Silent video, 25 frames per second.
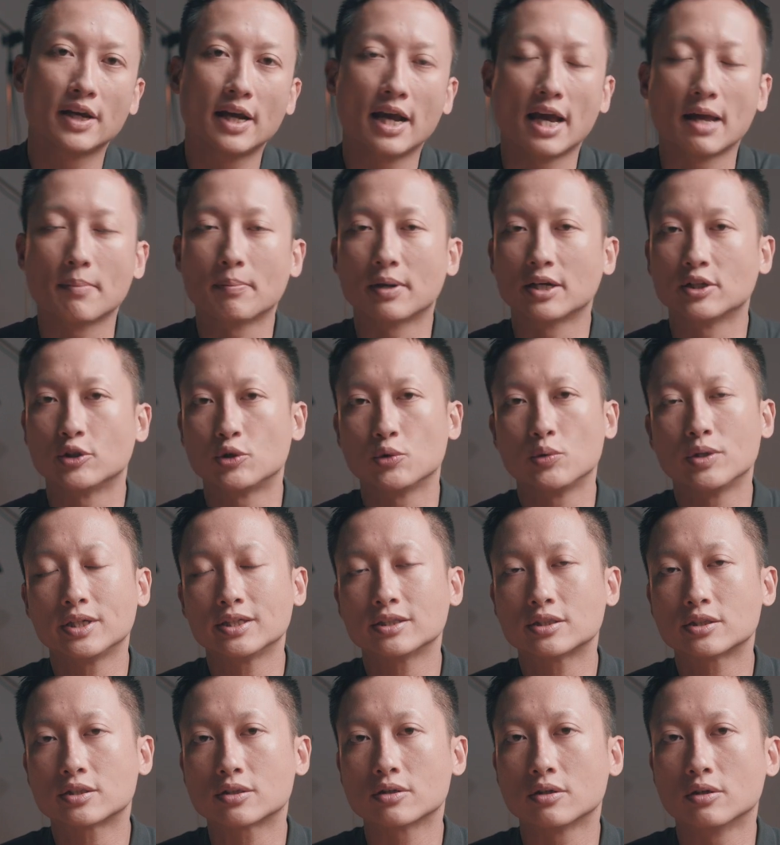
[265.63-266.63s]
And by doing
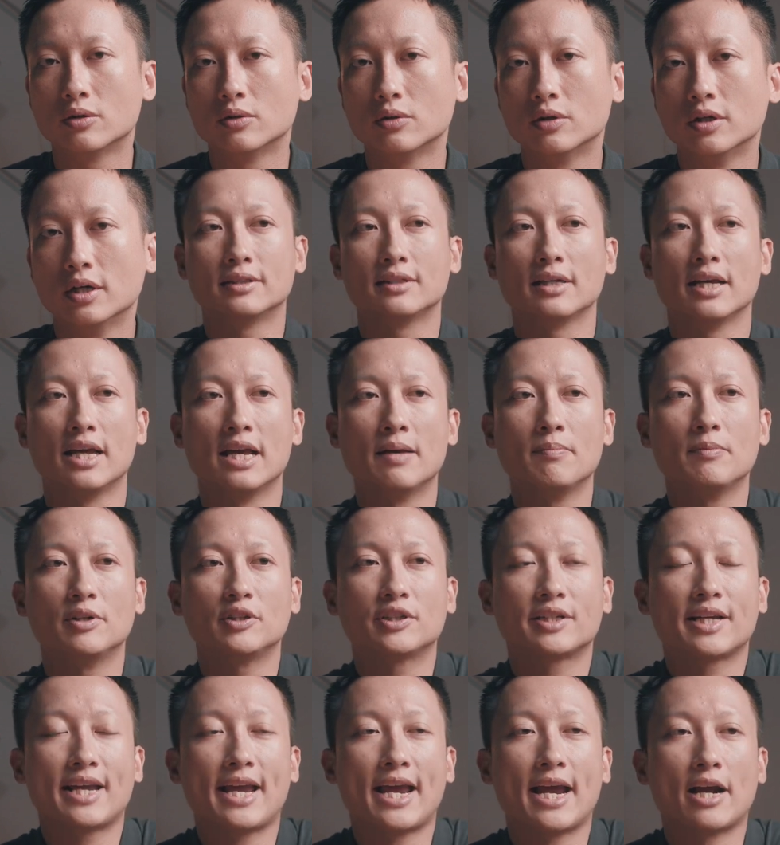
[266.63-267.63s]
so, the
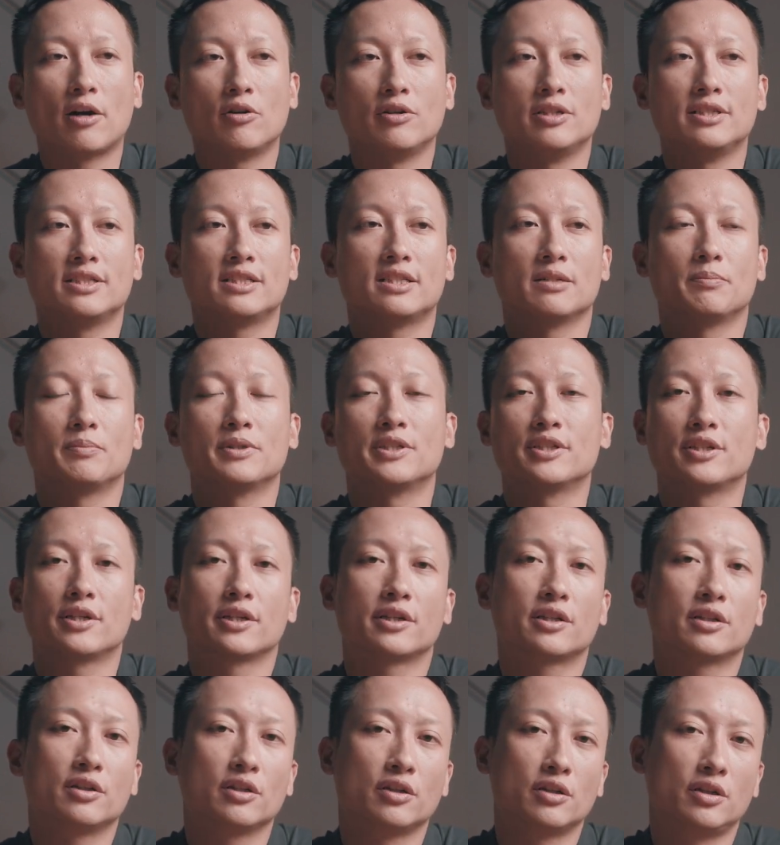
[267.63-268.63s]
image carries a
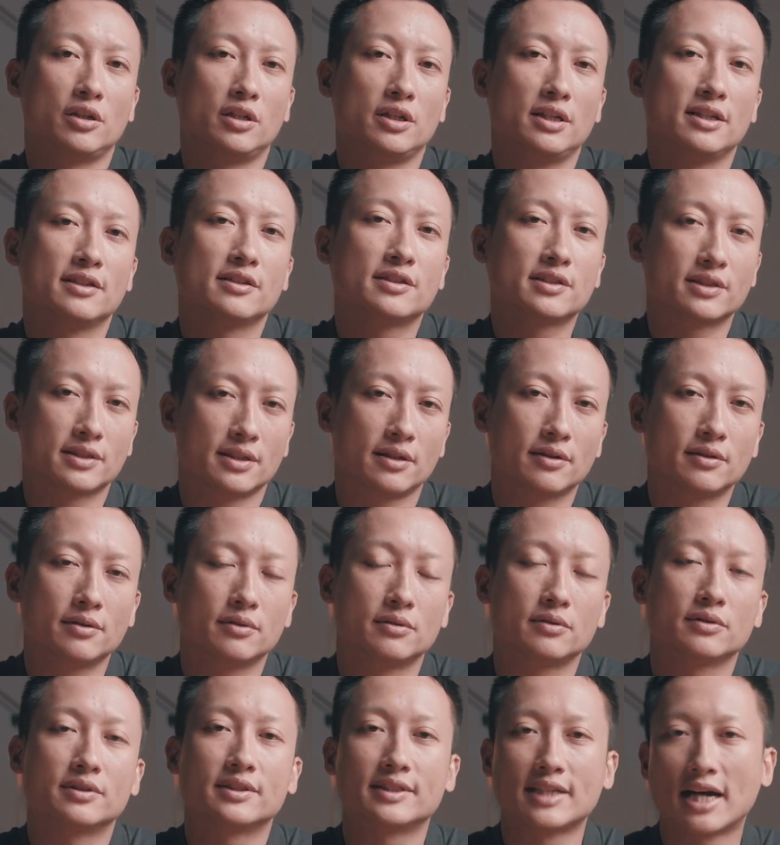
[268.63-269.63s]
particular
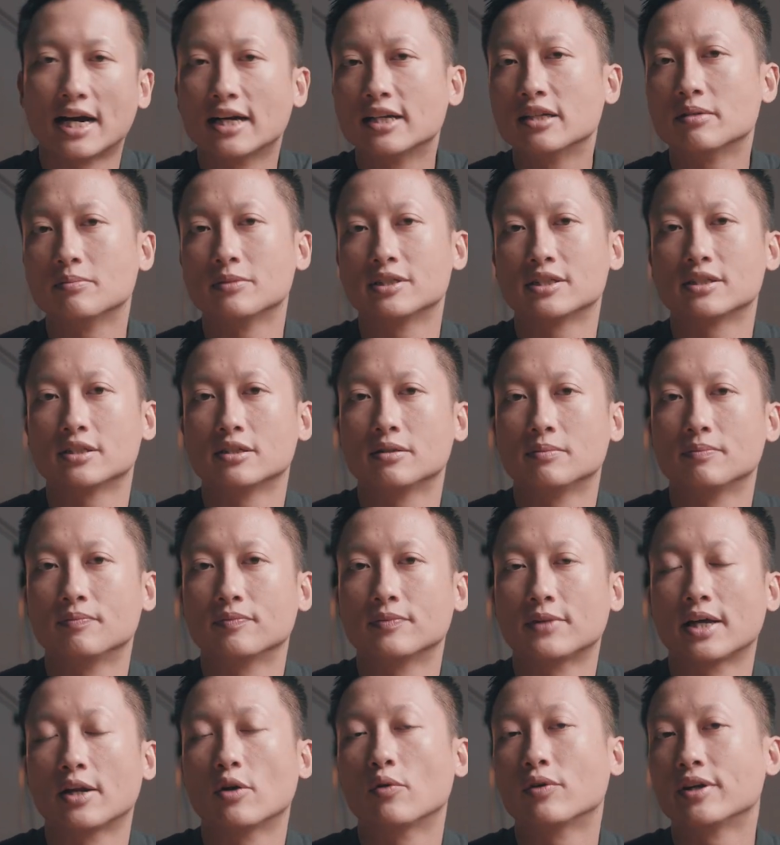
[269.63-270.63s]
subtle dynamism
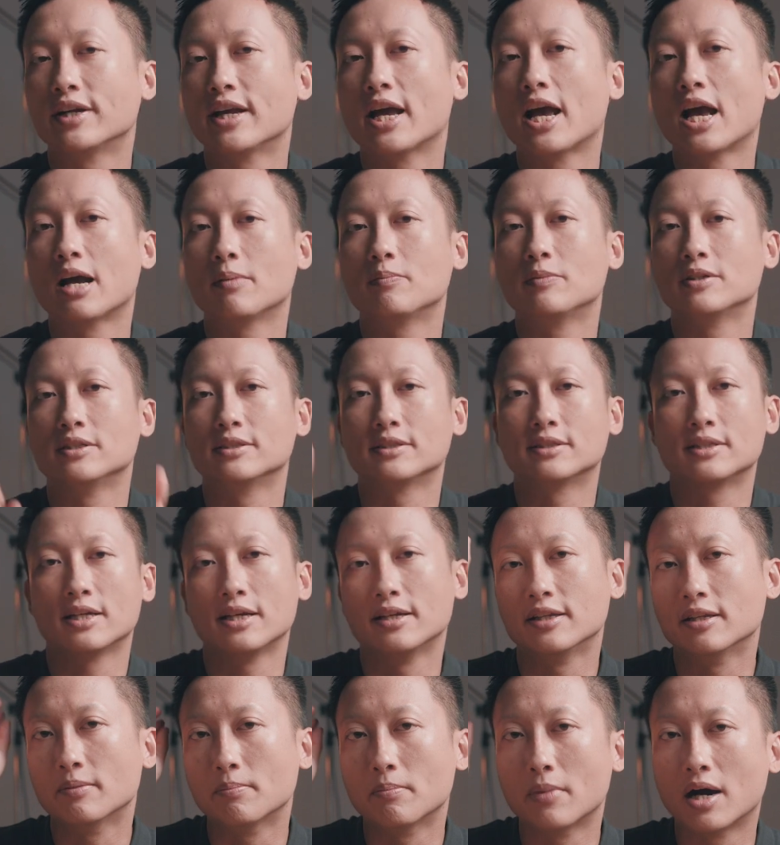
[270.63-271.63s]
that only happens
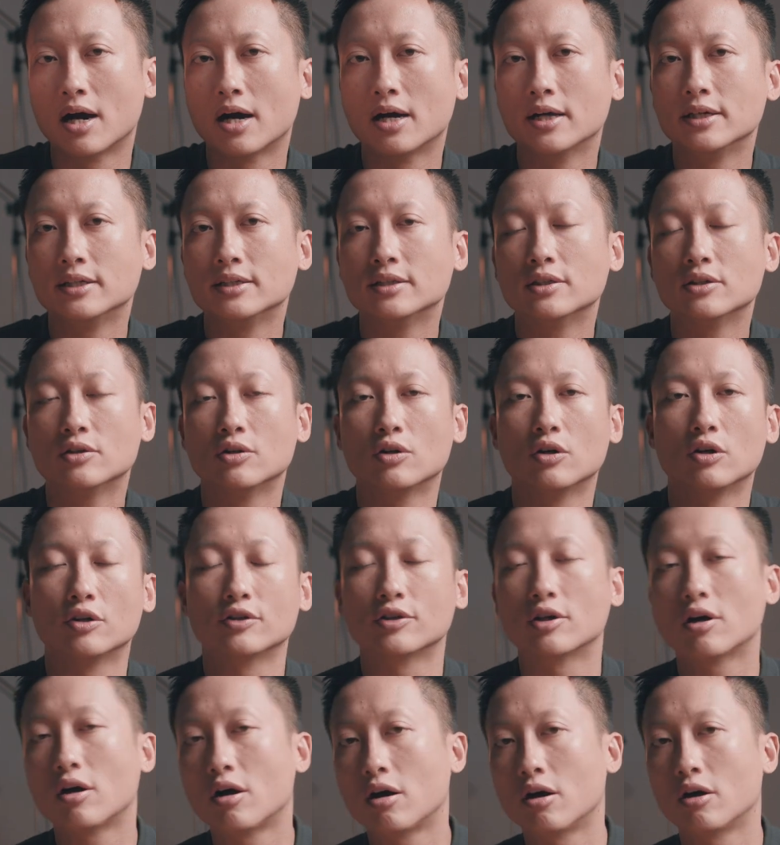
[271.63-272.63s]
in the mind or the
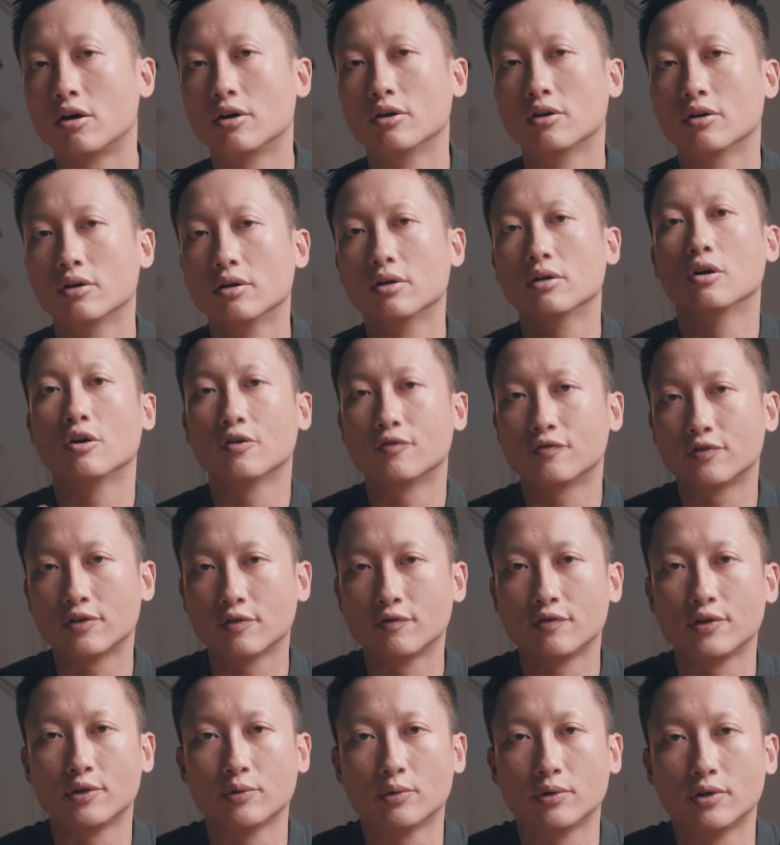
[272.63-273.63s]
heart of the
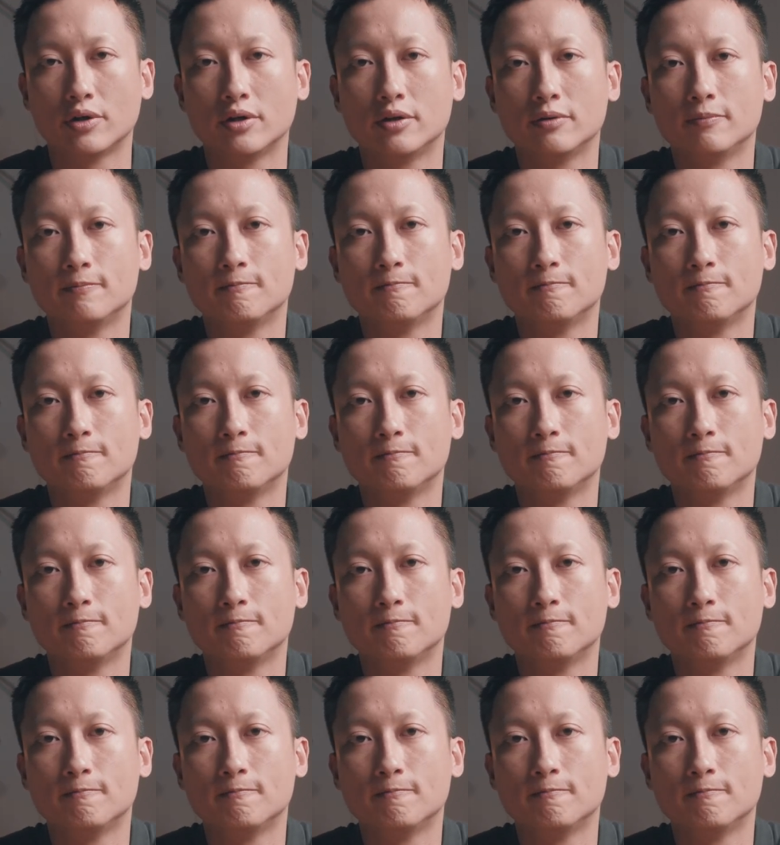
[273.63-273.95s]
viewer.